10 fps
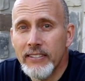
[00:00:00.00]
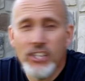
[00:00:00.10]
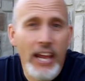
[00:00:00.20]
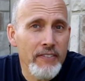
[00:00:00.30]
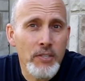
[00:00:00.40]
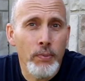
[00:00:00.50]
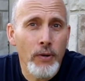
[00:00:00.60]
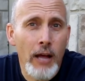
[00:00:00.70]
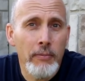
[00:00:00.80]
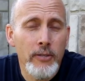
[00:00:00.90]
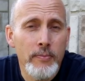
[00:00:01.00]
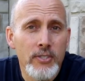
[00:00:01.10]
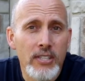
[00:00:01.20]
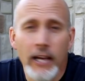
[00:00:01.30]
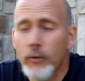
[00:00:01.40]
Did you have some
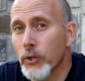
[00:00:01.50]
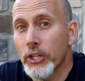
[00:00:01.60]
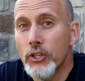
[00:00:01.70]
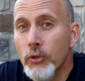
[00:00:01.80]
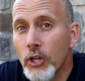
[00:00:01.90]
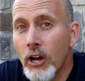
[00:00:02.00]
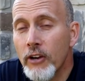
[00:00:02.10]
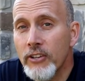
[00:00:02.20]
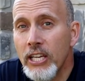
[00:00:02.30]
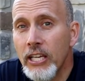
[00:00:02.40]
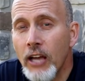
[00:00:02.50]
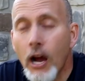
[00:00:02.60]
problems? Uh, were you new to gardening?